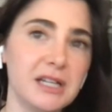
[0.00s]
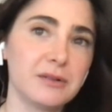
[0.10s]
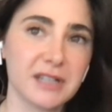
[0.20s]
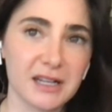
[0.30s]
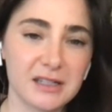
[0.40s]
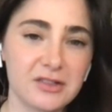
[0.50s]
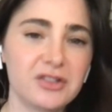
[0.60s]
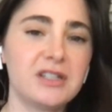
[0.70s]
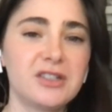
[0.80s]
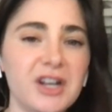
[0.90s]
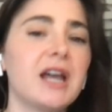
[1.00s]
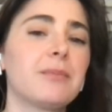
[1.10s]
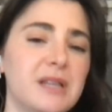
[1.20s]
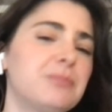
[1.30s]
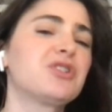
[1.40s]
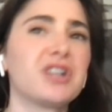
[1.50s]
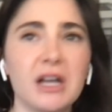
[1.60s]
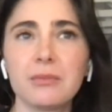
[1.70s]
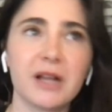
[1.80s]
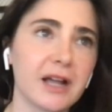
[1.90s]
He was like, Chin up, keep your chin
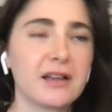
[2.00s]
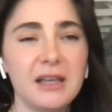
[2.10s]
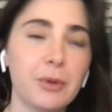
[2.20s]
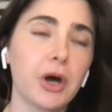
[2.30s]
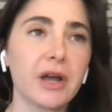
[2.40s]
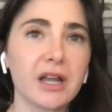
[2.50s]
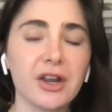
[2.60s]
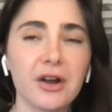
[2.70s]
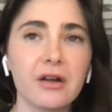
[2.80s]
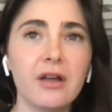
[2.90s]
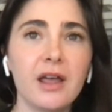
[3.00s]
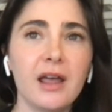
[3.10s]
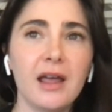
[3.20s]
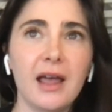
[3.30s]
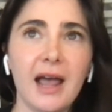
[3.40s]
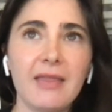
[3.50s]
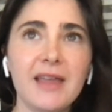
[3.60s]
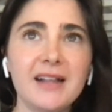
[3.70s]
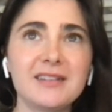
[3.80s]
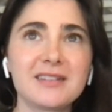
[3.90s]
up, like keep going, you know. And
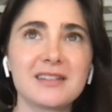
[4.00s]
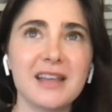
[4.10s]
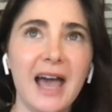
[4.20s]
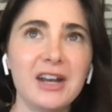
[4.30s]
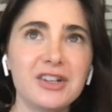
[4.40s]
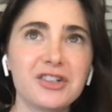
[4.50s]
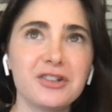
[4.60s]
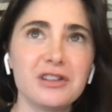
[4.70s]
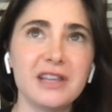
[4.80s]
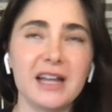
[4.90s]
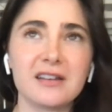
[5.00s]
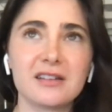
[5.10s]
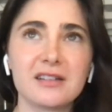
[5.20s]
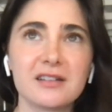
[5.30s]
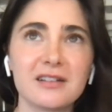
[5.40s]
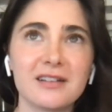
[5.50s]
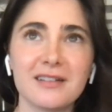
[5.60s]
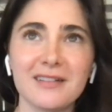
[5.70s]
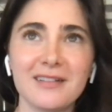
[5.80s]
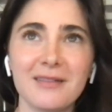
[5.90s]
that's the attitude that
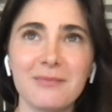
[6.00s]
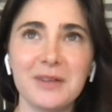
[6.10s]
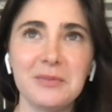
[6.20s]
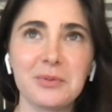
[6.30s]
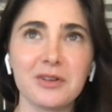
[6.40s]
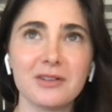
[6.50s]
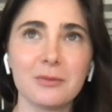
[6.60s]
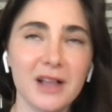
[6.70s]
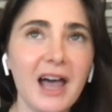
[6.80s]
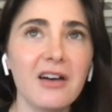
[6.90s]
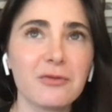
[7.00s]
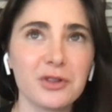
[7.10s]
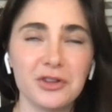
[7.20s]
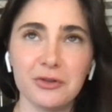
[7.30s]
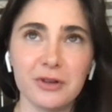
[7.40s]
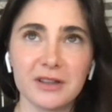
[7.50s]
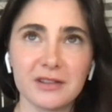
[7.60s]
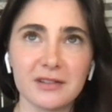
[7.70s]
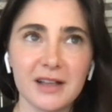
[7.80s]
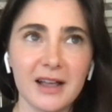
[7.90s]
people will have with you
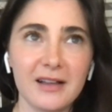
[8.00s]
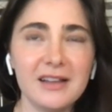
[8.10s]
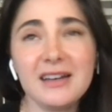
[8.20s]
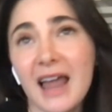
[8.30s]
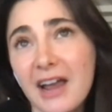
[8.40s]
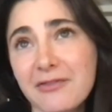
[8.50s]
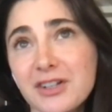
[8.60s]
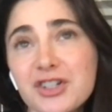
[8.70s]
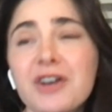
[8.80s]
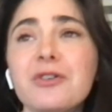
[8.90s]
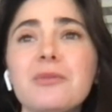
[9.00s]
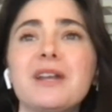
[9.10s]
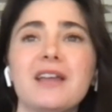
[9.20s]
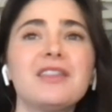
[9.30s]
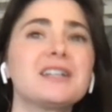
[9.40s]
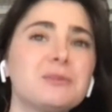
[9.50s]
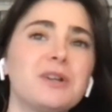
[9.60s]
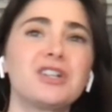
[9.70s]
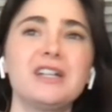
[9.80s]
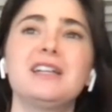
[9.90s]
in in life in general, but I think
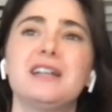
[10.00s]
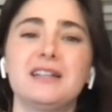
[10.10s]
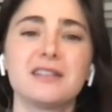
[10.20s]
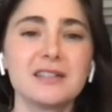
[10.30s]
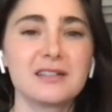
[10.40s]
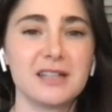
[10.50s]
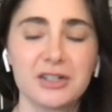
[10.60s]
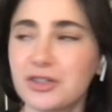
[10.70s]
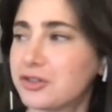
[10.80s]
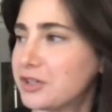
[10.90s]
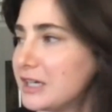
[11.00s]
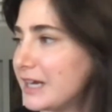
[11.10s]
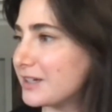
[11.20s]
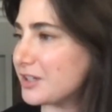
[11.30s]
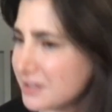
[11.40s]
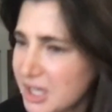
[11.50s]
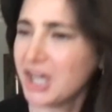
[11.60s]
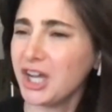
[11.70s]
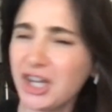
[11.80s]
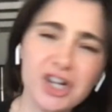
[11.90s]
especially in this industry, like just
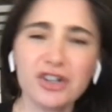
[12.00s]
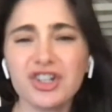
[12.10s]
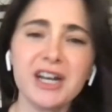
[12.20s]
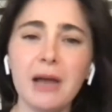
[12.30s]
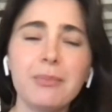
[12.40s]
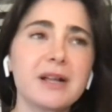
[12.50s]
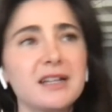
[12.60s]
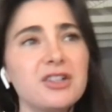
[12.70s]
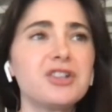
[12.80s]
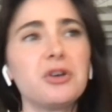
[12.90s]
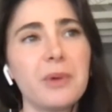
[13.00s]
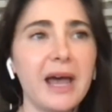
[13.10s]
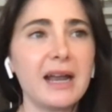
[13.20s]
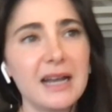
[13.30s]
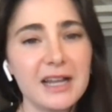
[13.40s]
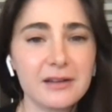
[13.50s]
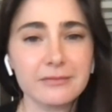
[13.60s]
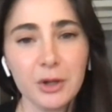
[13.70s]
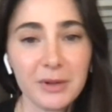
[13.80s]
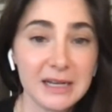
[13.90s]
you know, chin up, like it's not so bad. Like
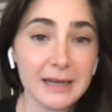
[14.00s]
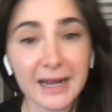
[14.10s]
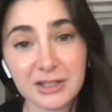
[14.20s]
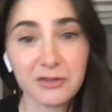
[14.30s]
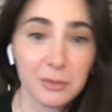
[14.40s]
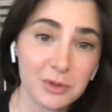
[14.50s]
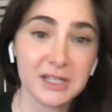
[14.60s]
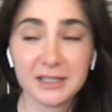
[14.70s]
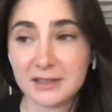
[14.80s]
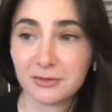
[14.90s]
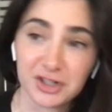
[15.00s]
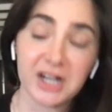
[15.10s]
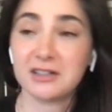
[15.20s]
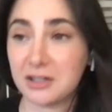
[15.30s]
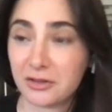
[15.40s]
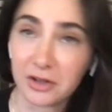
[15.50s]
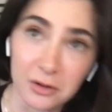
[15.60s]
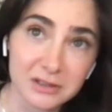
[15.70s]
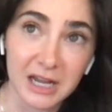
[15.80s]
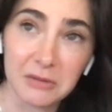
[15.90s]
nobody likes you, everybody's rejecting you the
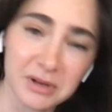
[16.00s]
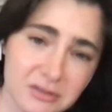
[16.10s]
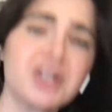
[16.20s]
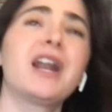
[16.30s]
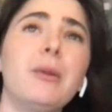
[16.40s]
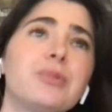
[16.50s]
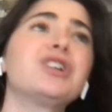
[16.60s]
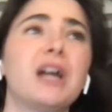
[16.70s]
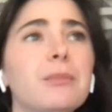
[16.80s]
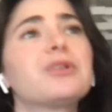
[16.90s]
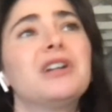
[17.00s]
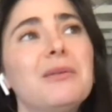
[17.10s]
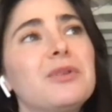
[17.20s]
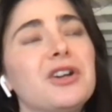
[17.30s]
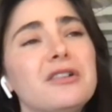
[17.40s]
whole time, but chin up, chin up, chin up, you know.